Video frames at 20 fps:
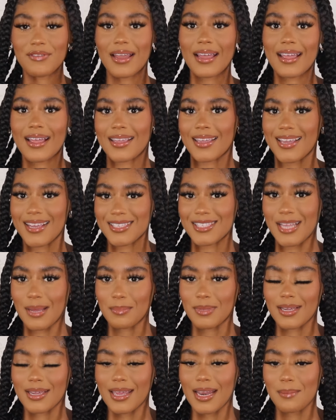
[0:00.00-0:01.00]
like I can't
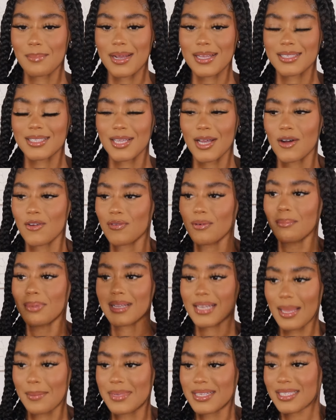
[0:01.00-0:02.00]
stop looking at myself,
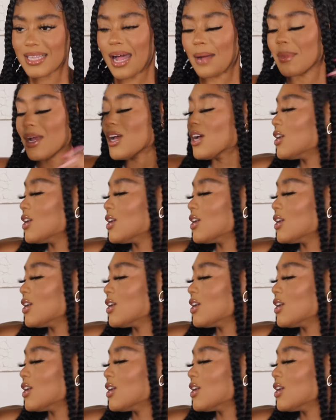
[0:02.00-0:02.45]
but let me stop.